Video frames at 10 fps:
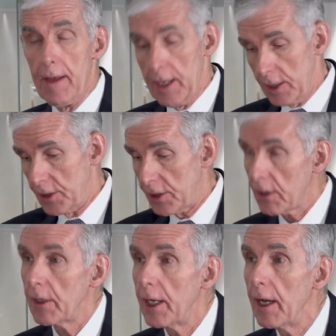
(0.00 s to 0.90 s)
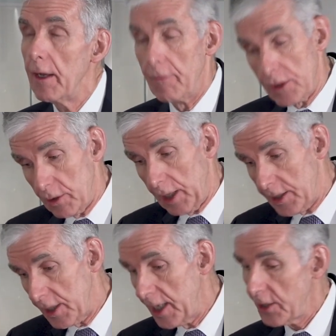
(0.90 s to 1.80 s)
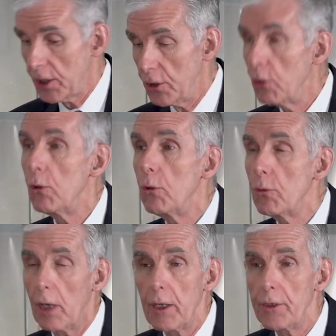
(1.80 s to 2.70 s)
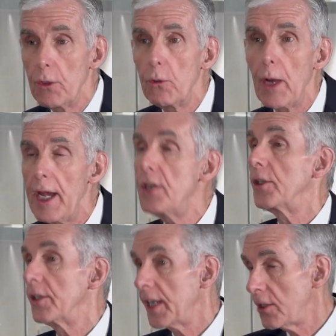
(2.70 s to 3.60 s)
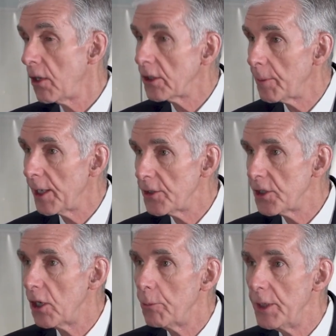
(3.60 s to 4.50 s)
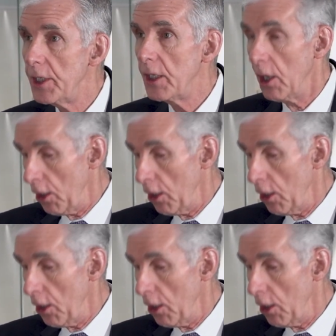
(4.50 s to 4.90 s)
is this gonna, if it's, let's say it's a new agent that I talked about in COPD,